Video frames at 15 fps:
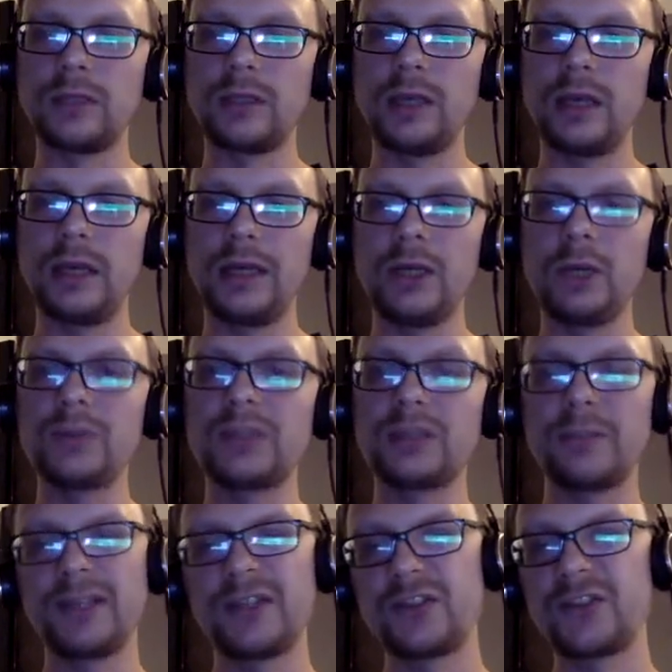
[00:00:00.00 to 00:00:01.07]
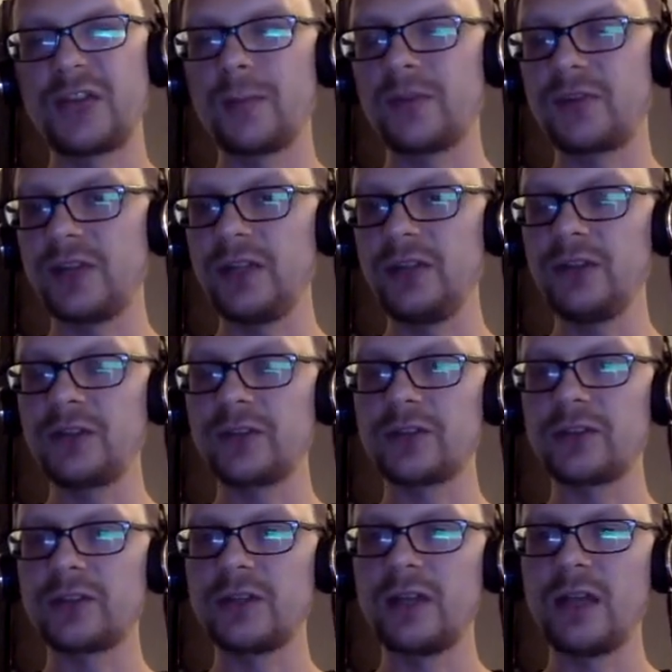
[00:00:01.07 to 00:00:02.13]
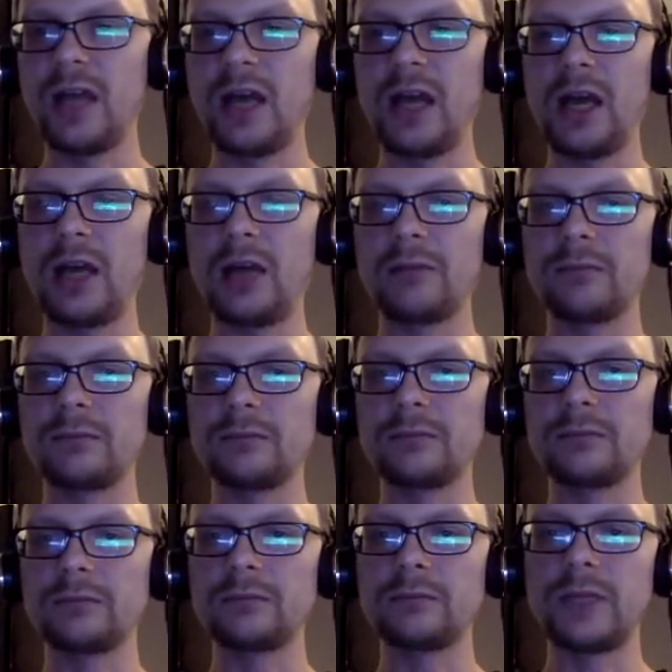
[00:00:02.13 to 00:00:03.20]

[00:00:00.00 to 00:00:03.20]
hope that makes some sense. I